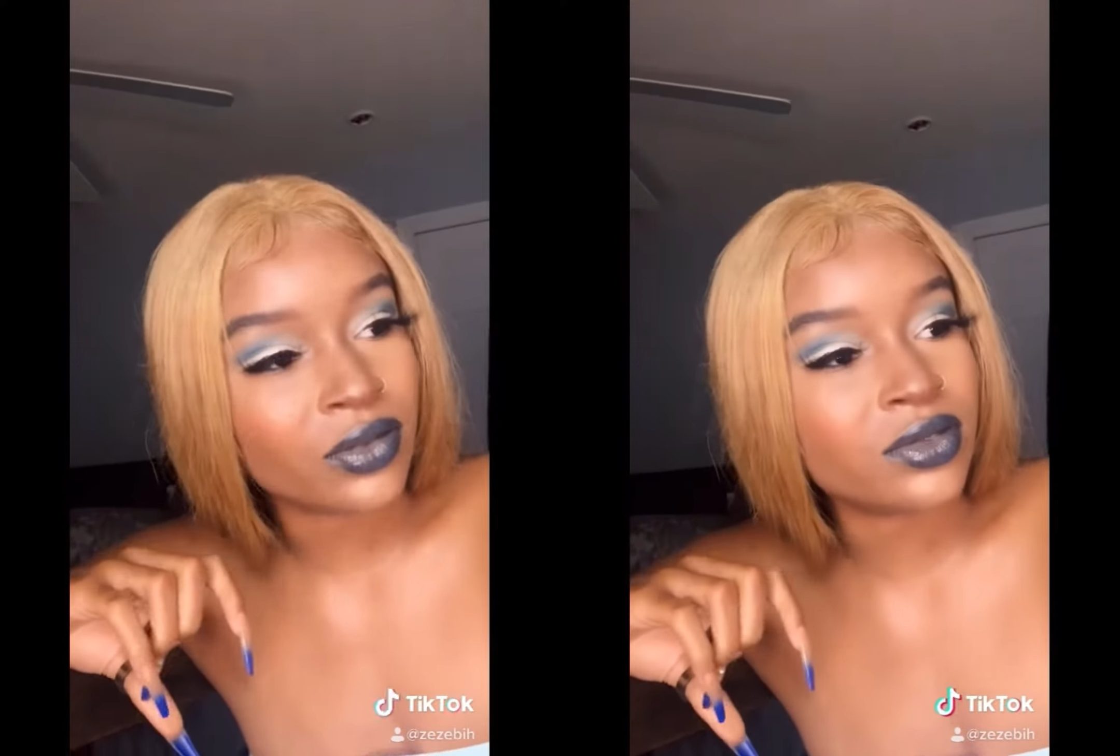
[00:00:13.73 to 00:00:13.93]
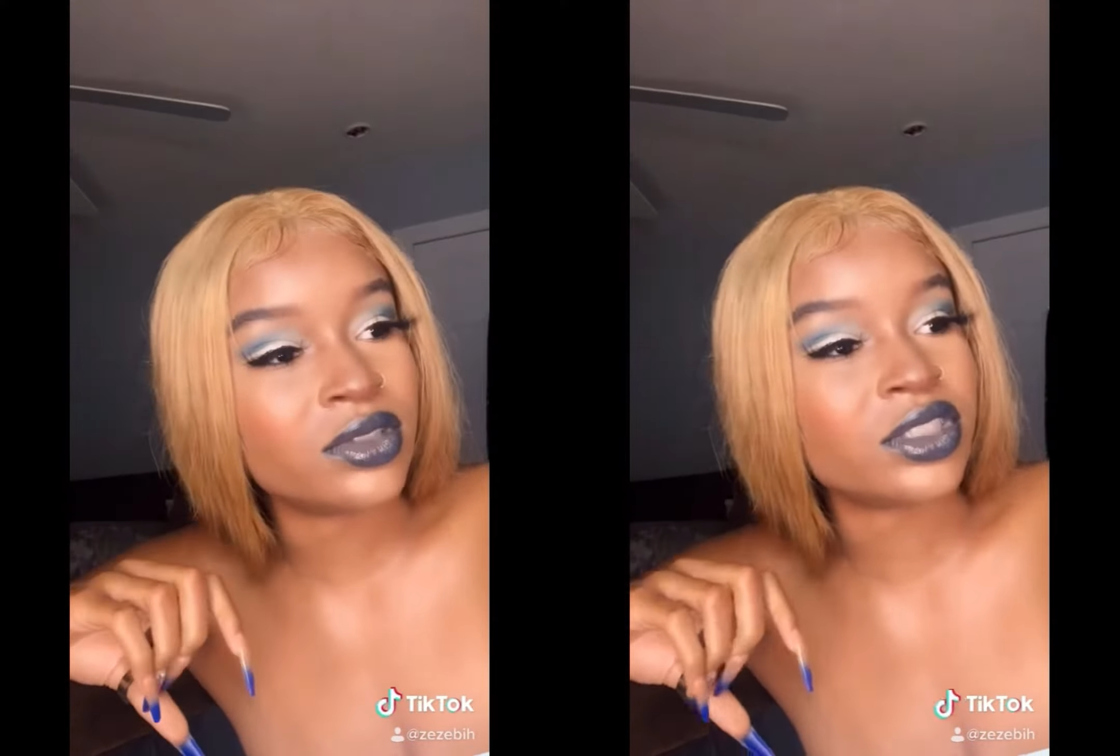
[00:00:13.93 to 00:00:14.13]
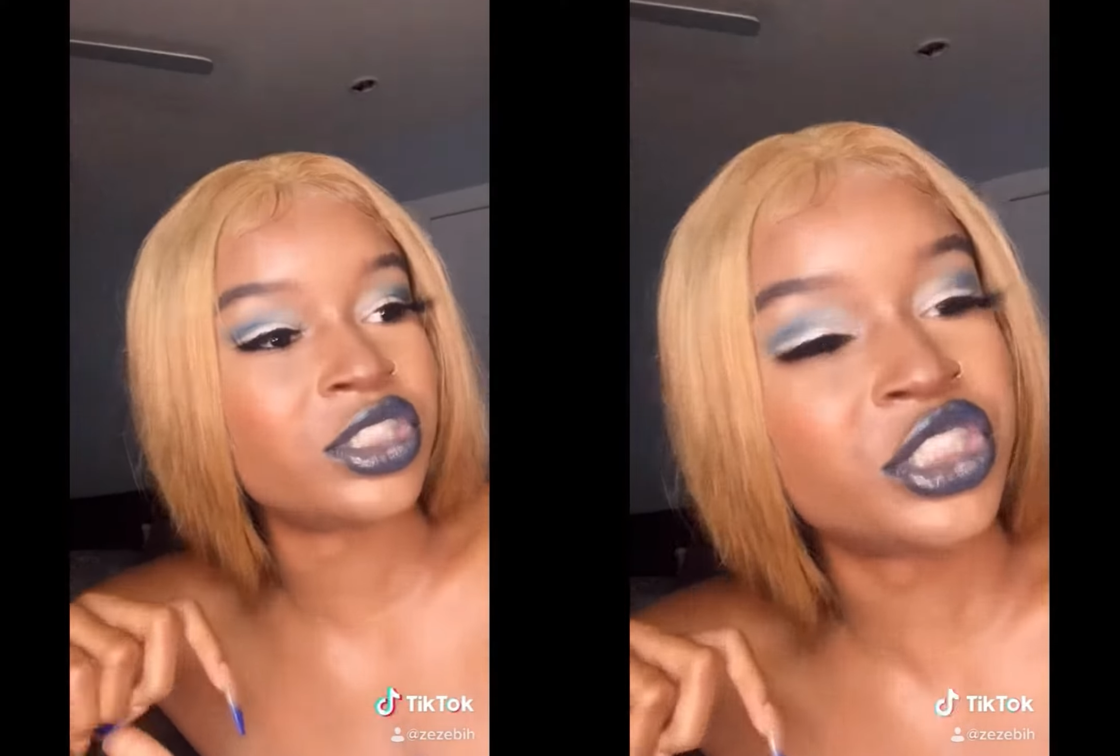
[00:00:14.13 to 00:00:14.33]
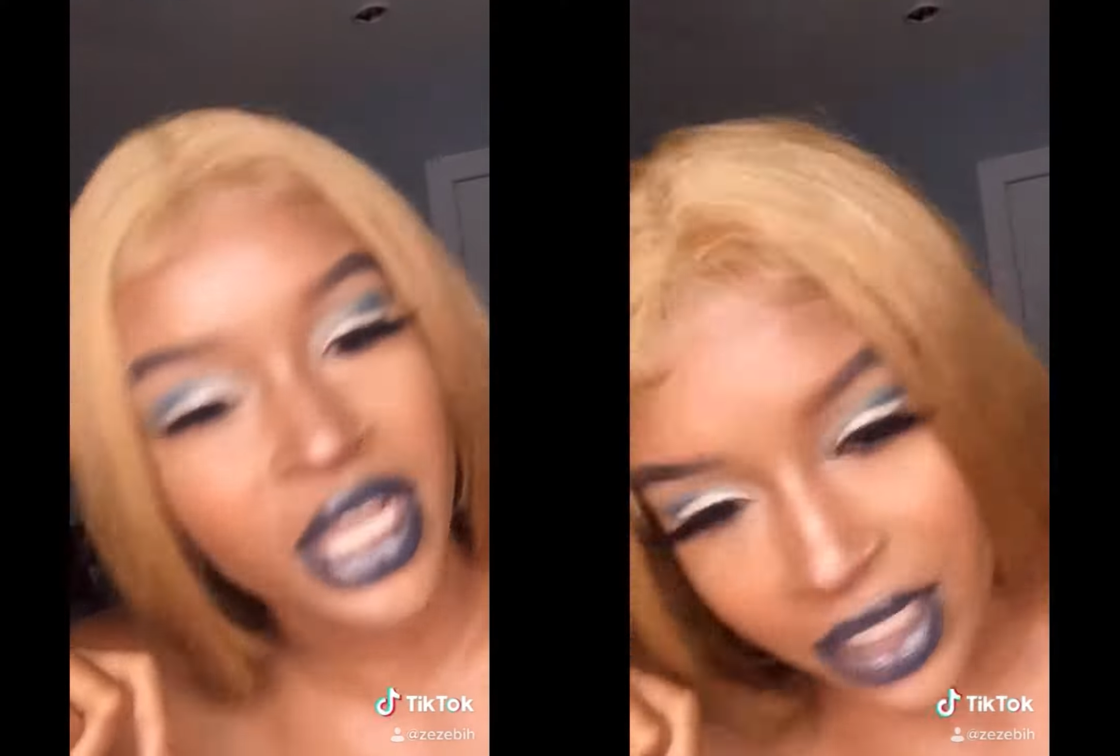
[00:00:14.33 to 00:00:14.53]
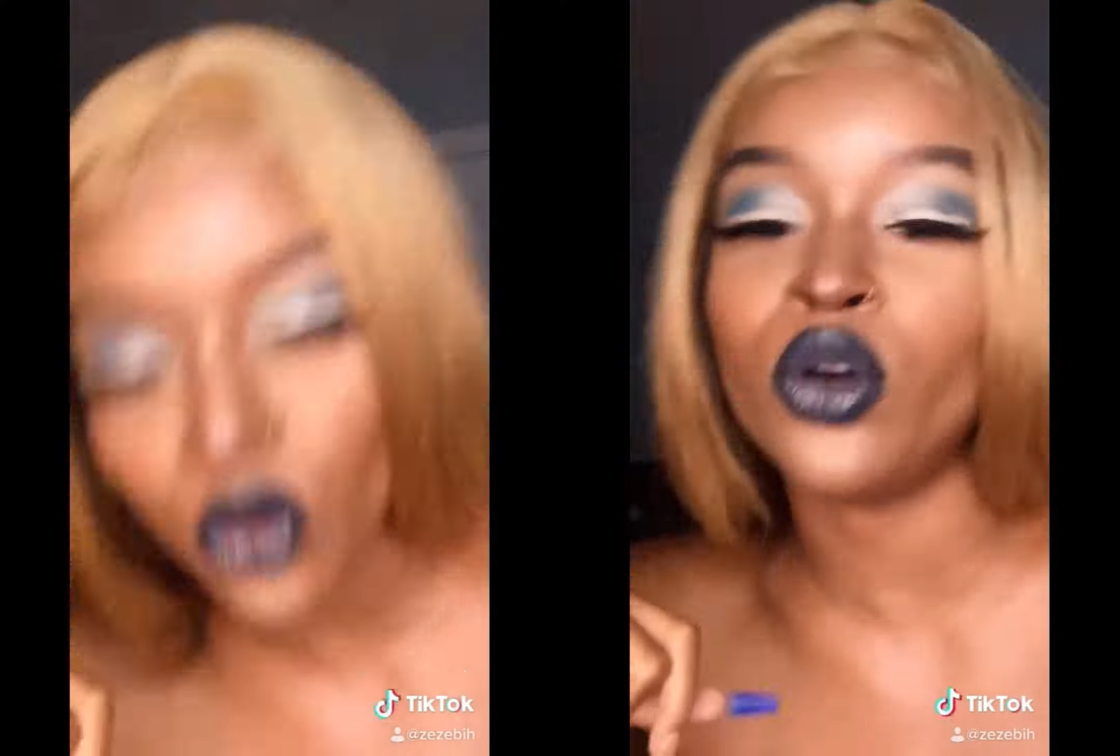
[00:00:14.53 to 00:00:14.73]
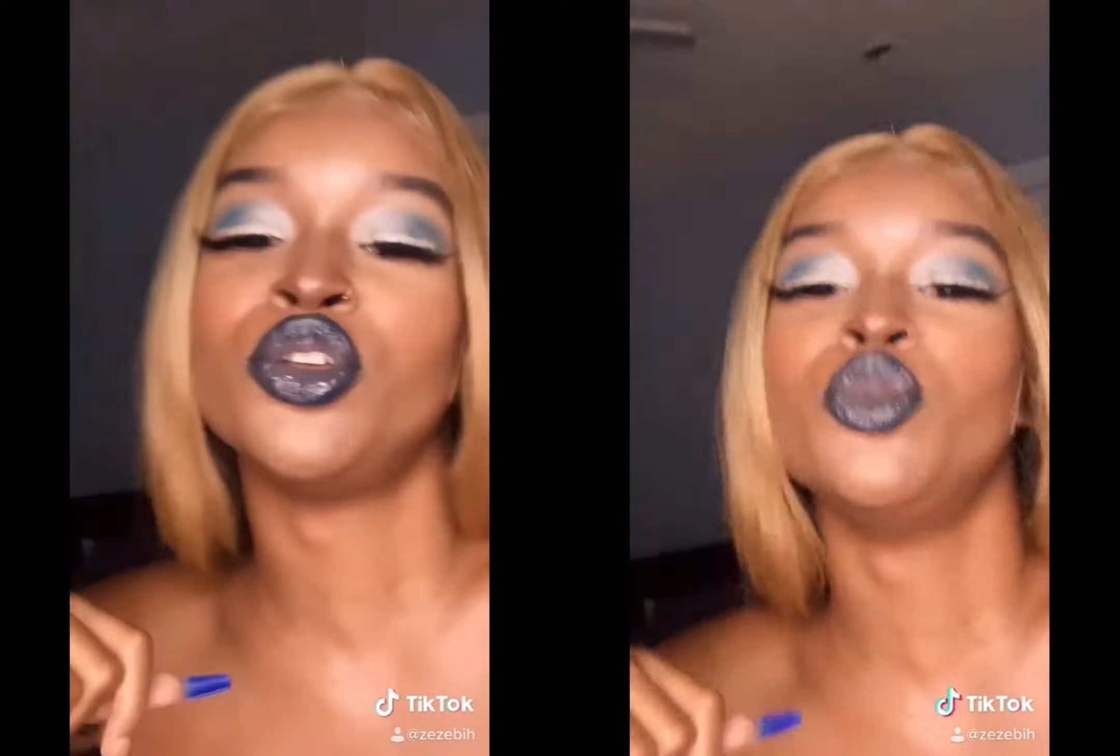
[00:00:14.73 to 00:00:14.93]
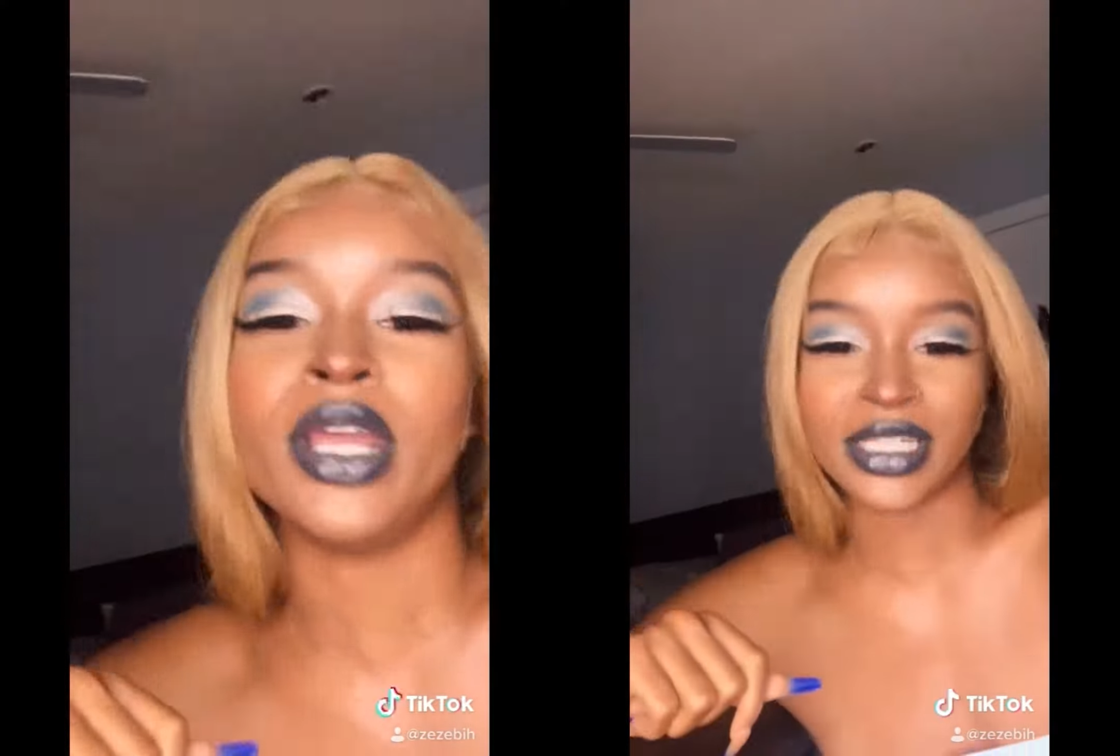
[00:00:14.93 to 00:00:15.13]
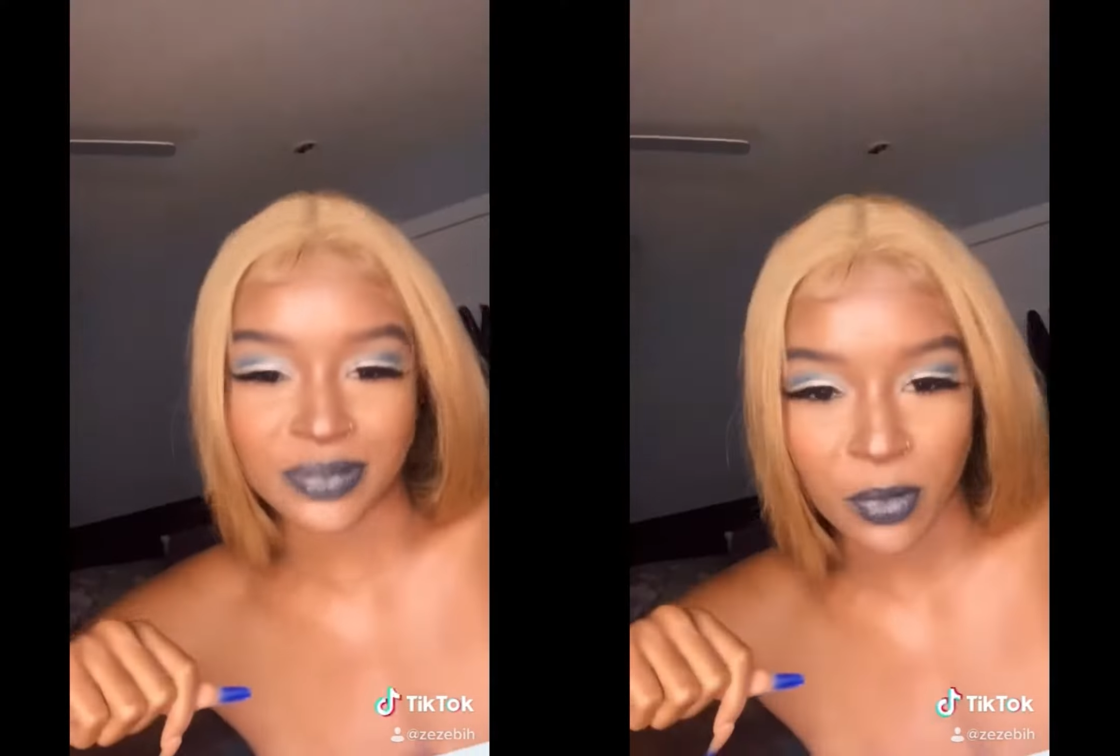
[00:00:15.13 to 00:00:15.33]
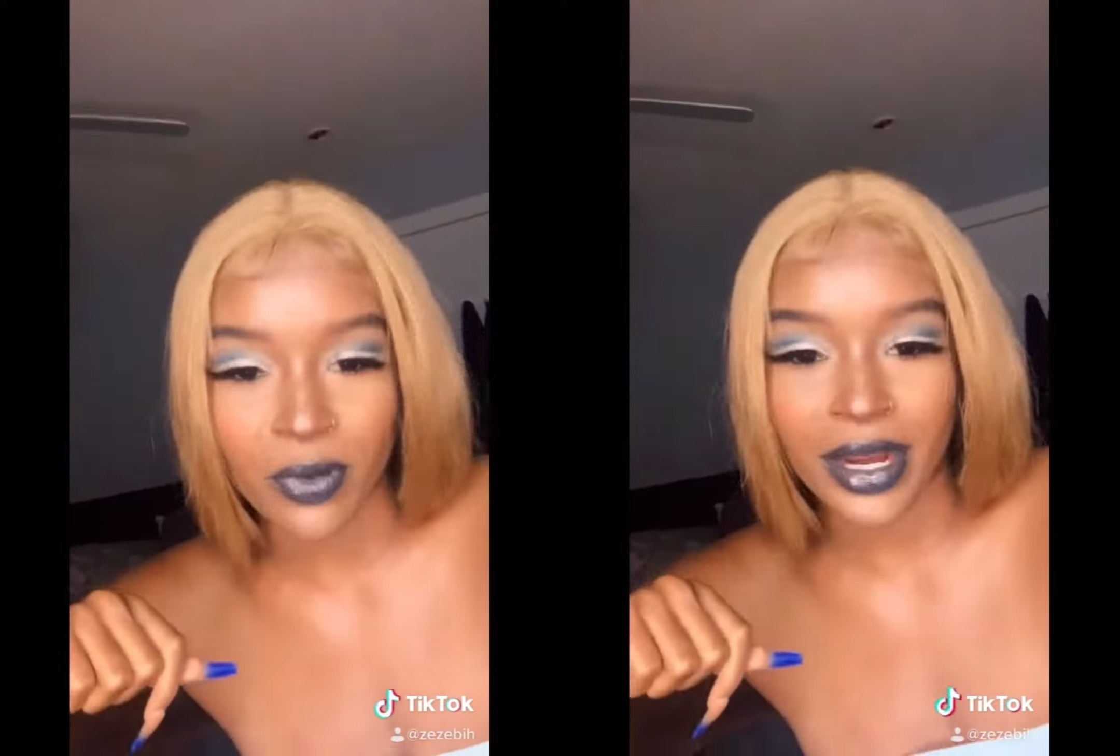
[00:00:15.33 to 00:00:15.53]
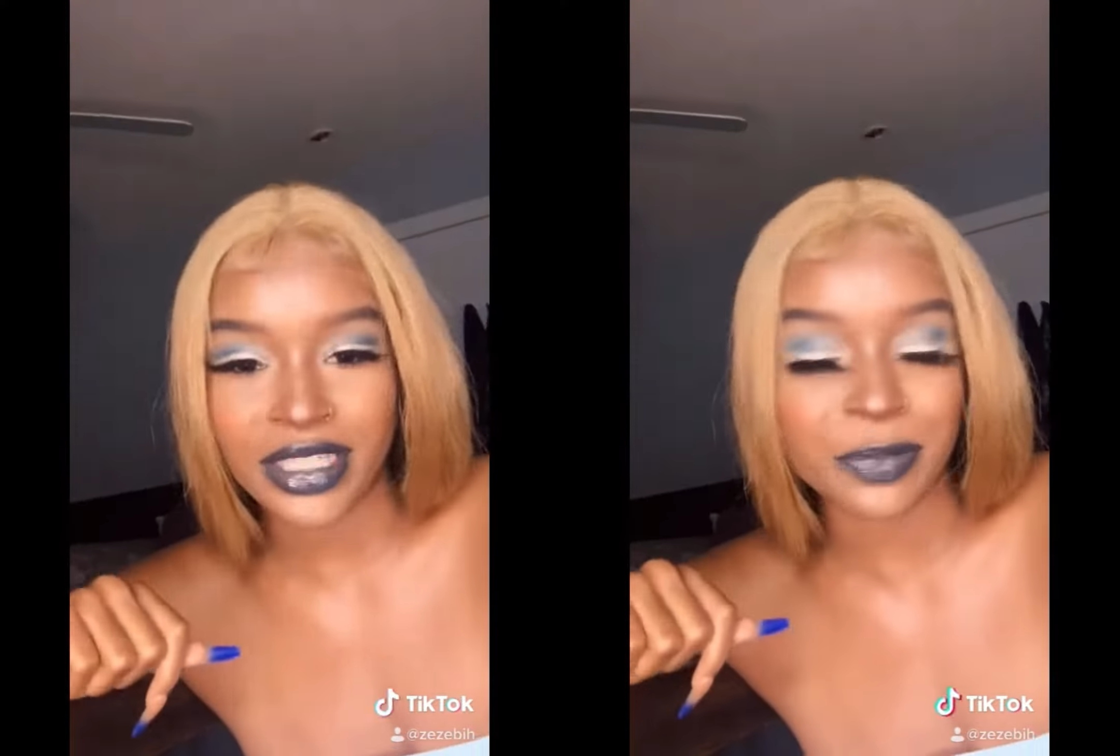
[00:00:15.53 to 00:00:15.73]
shit on you niggas'
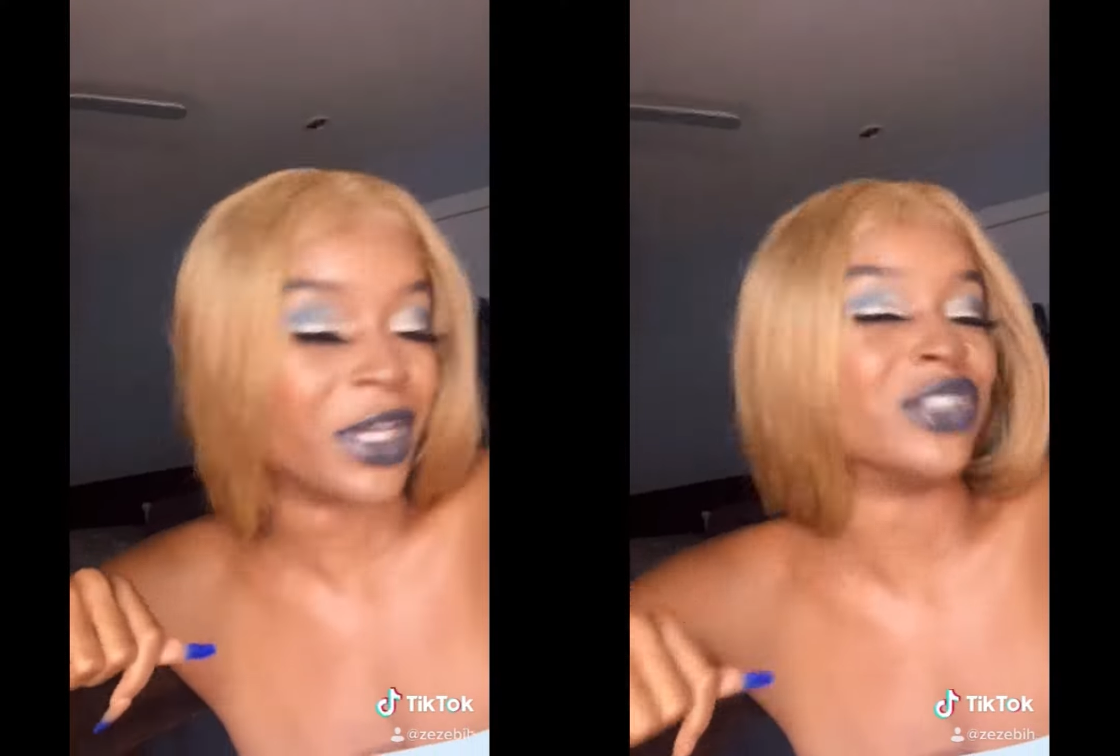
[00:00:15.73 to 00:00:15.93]
parades, because why